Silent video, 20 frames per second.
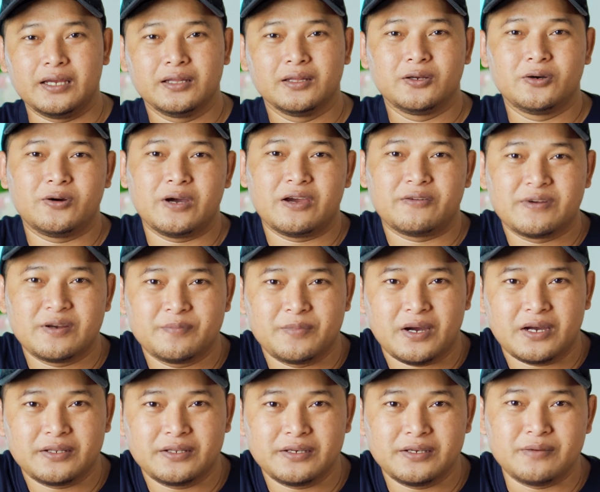Hello
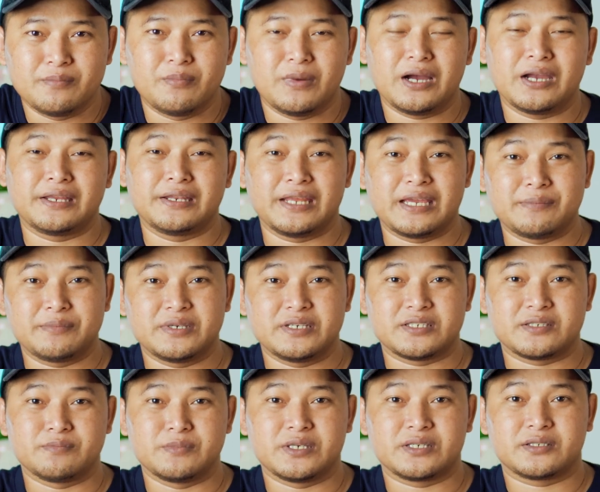everybody, my name
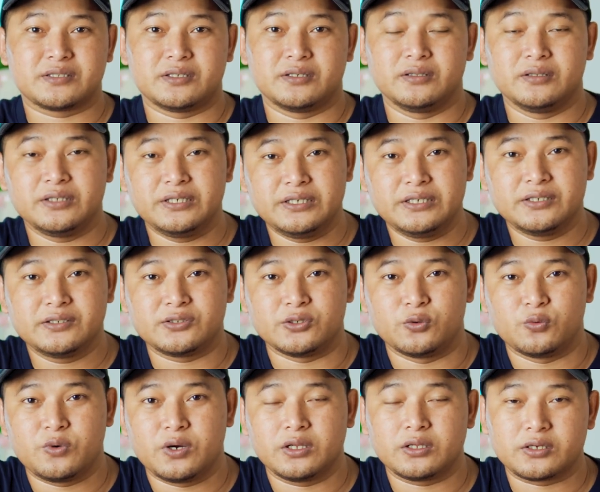is Mr. Lee, so
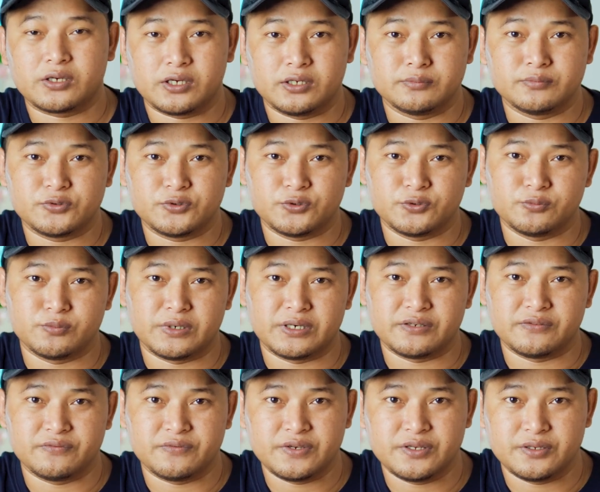welcome to
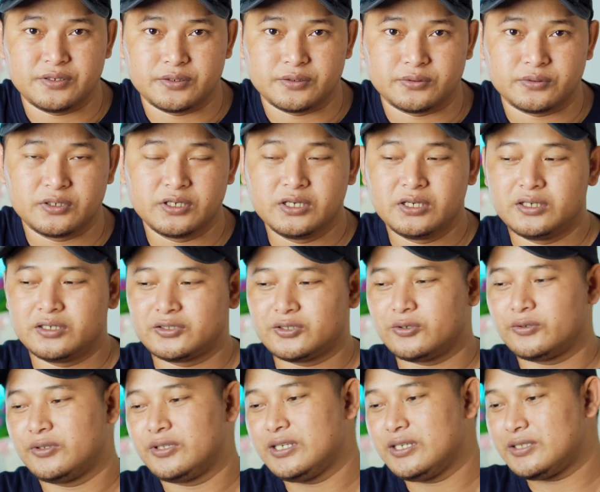my video.
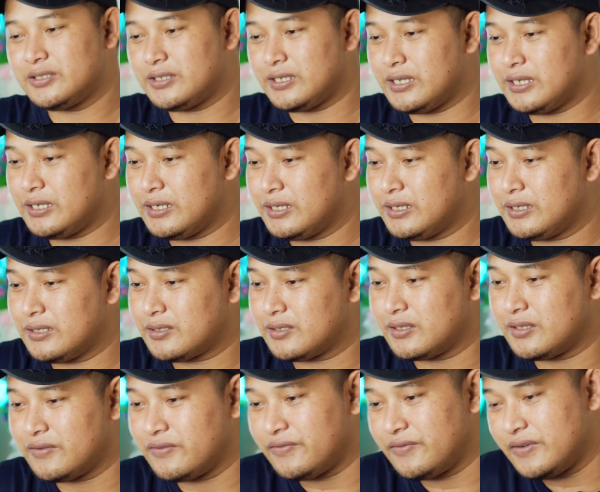So this is
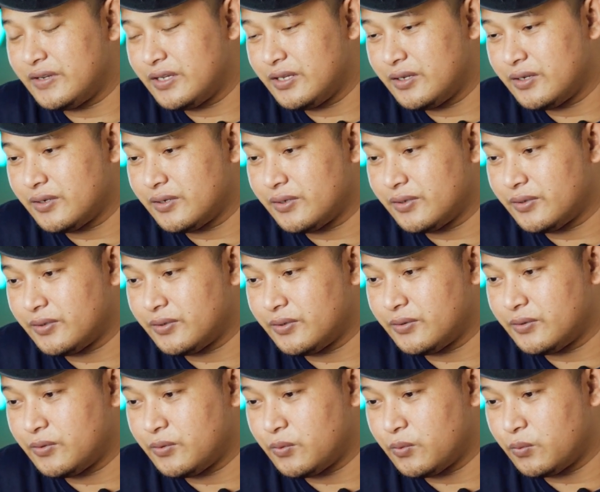the
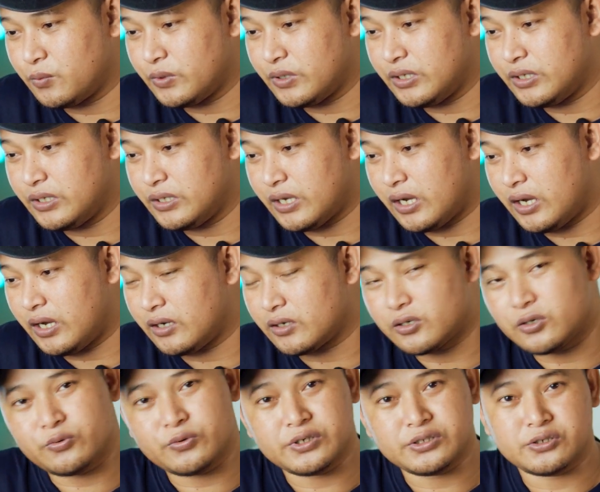video we are
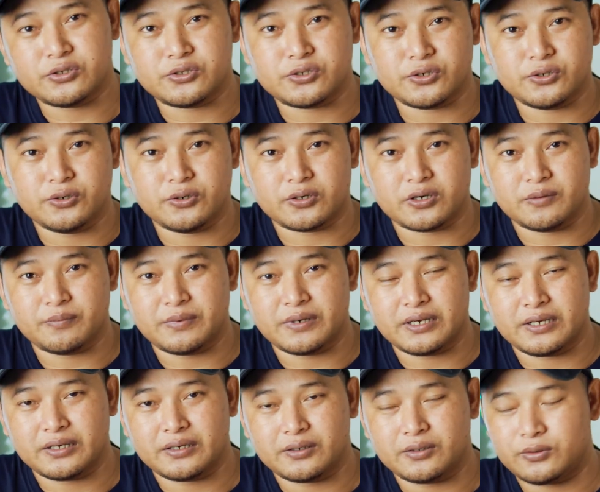going to talk
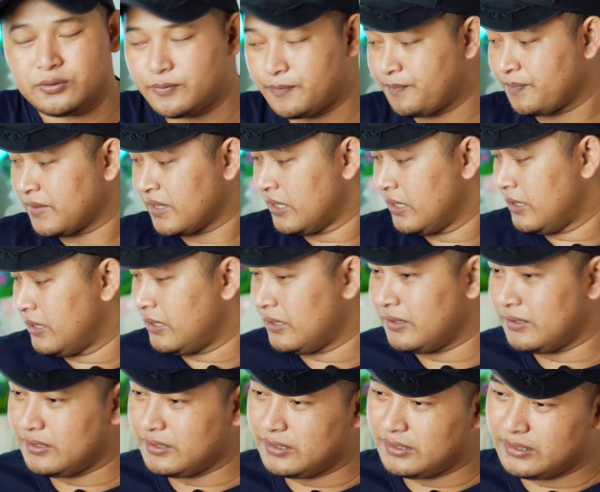about
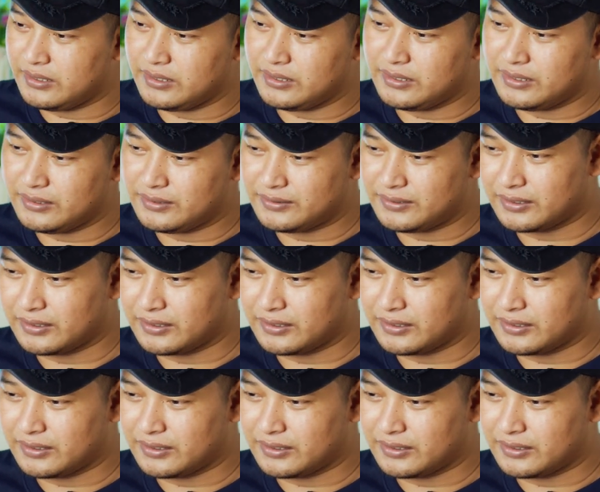the